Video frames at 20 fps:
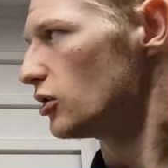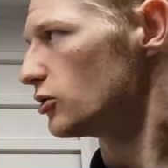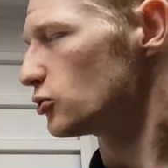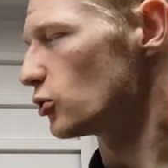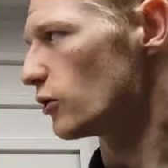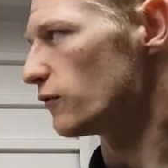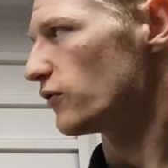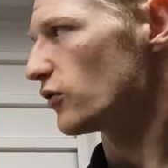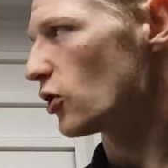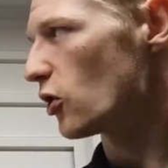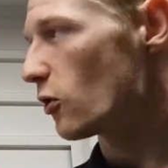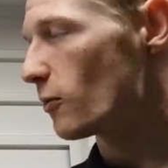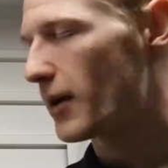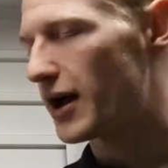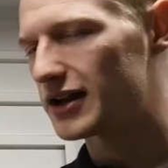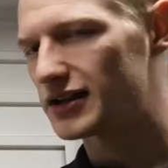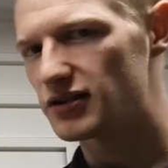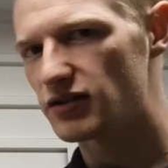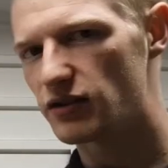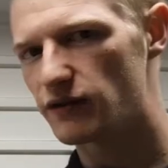So if we go
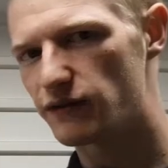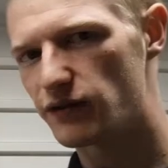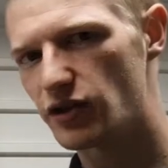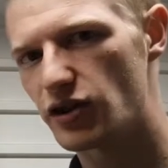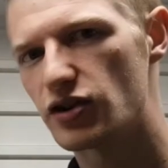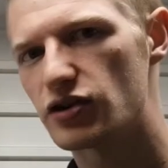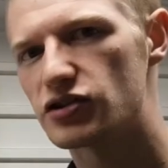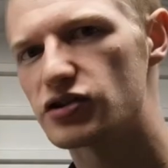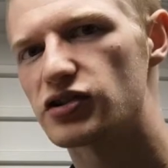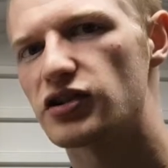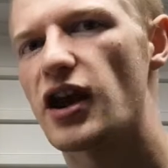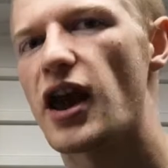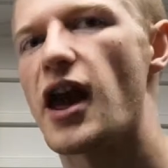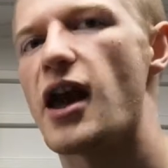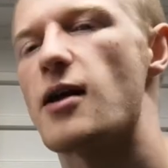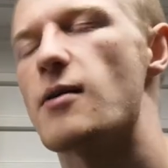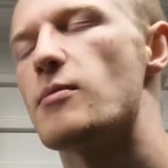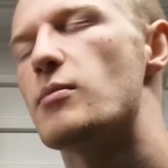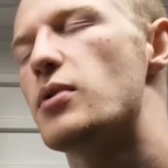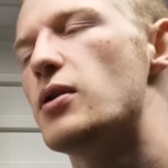back to the first
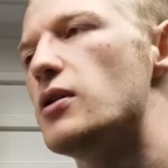step,